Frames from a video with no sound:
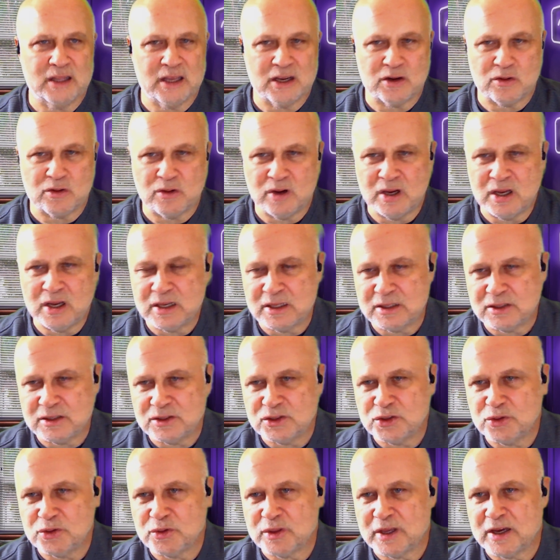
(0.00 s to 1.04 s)
then later on
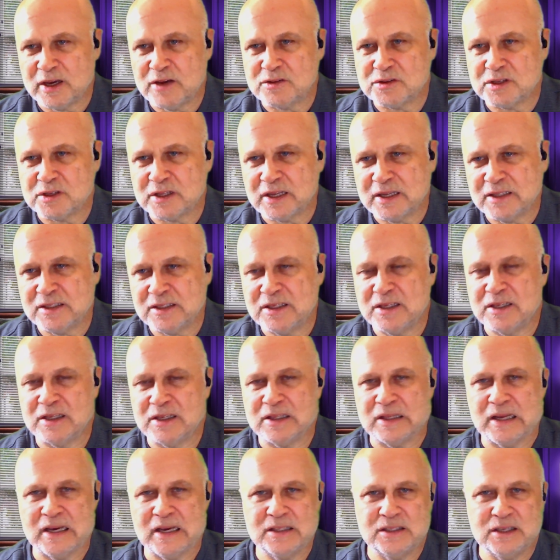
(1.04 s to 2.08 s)
in
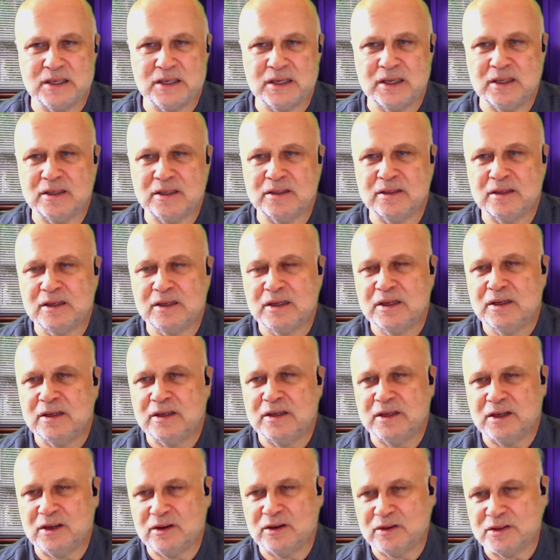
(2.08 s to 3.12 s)
2018 and 19,
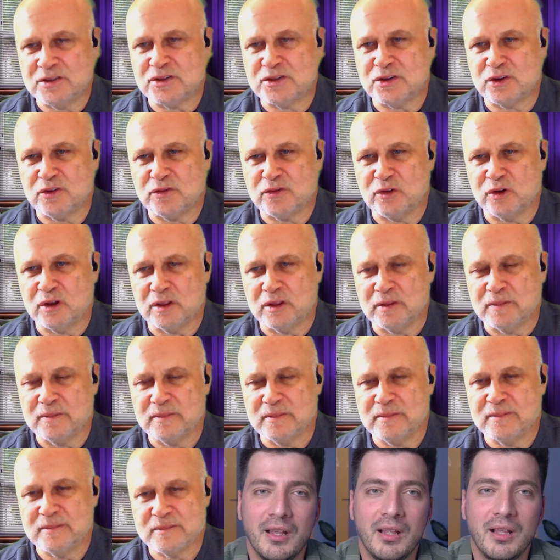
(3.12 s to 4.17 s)
and so forth.
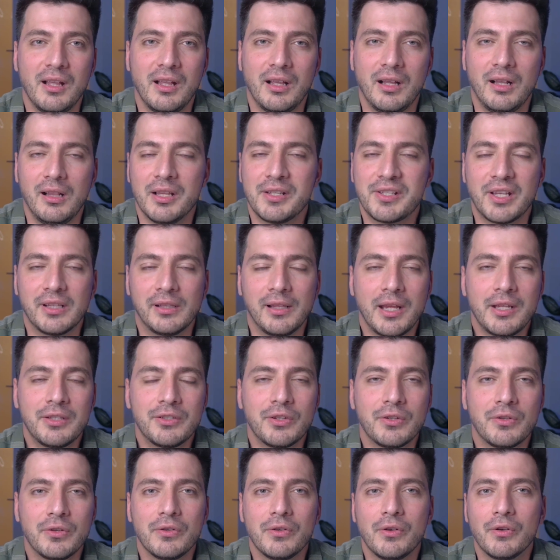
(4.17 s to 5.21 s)
Alex, I'd like
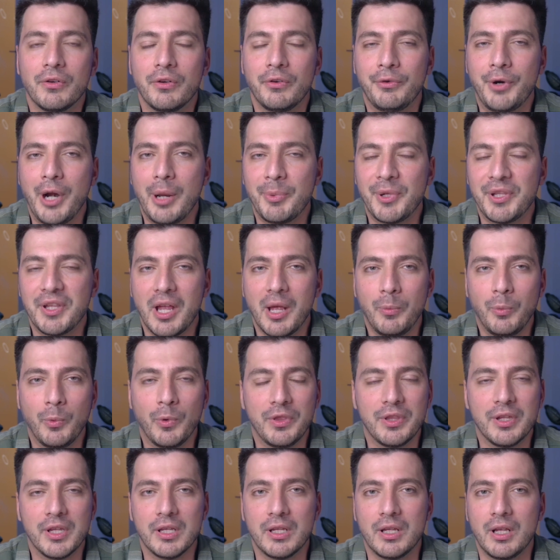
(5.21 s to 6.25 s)
to wrap it up
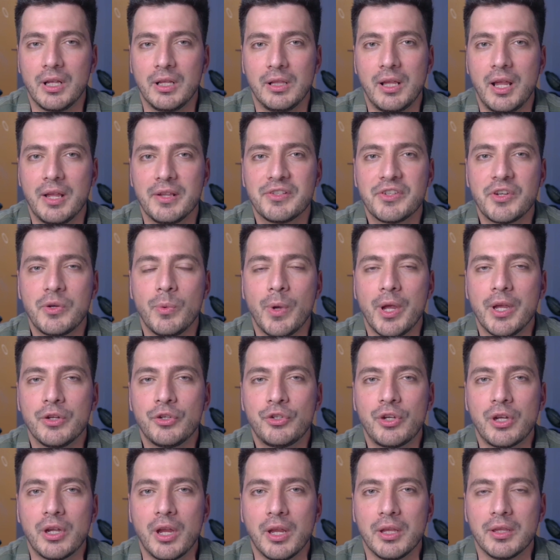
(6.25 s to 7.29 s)
with the last
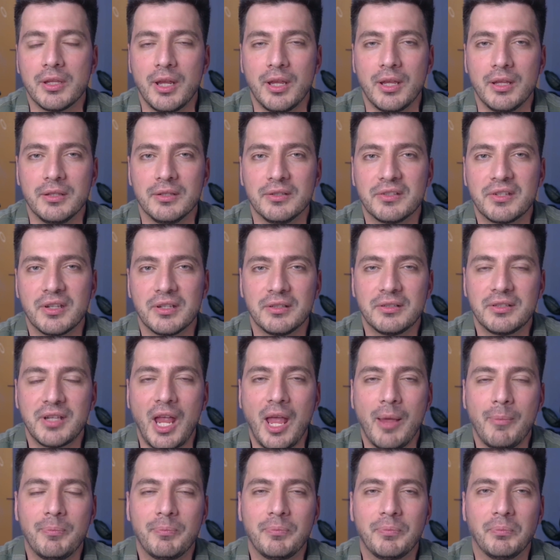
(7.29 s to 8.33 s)
question and
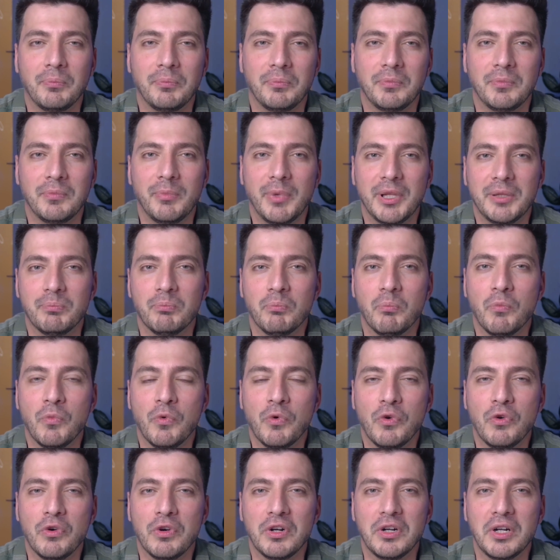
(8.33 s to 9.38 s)
tap a bit
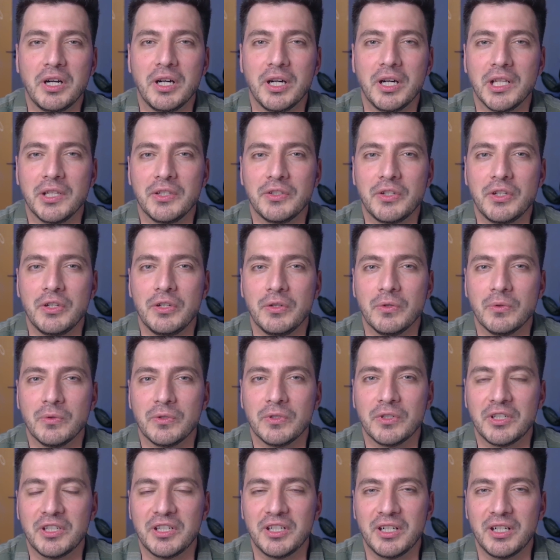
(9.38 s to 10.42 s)
more into
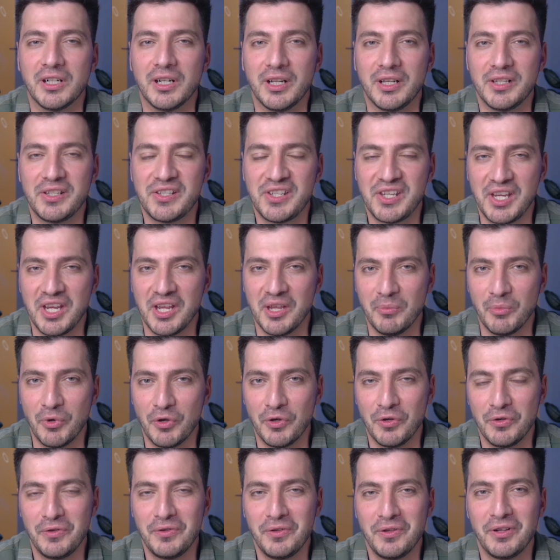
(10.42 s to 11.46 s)
your
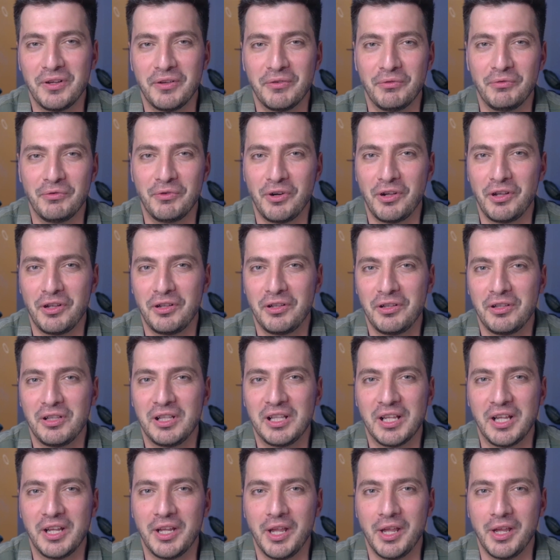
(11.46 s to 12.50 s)
CMO
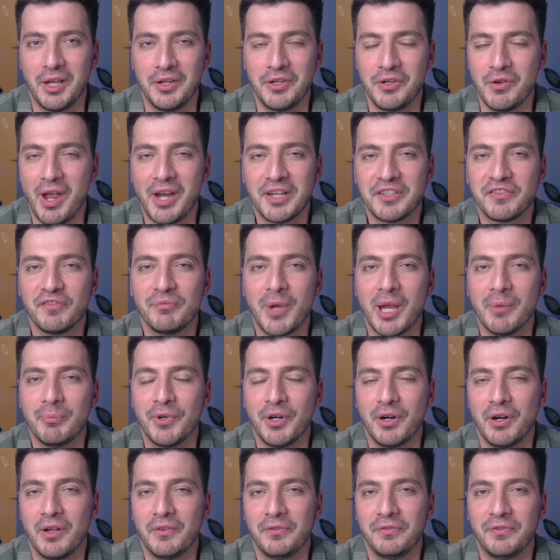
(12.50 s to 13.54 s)
role. You're active member
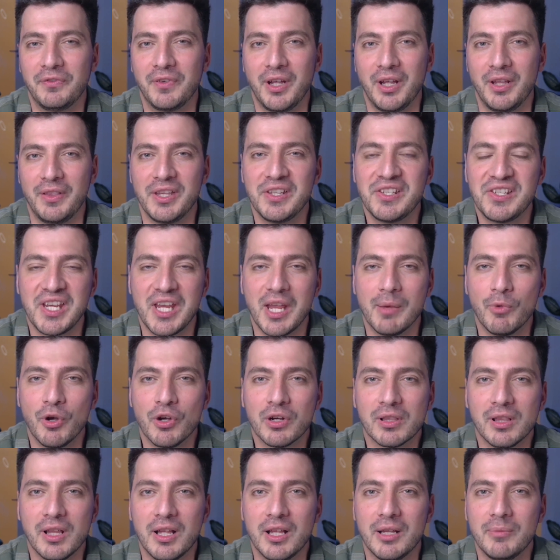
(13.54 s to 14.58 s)
of the CMO
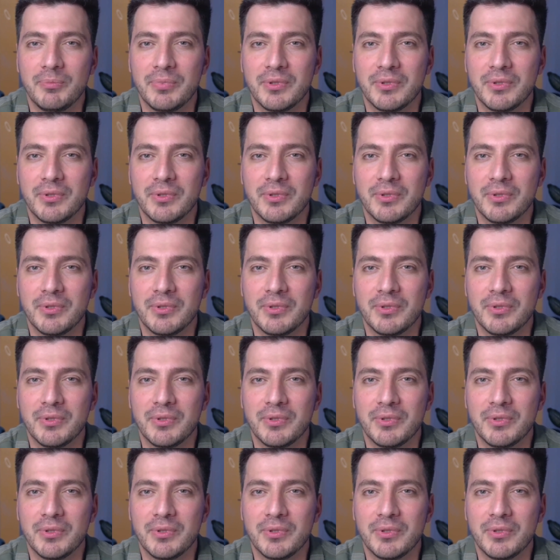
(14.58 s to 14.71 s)
Club.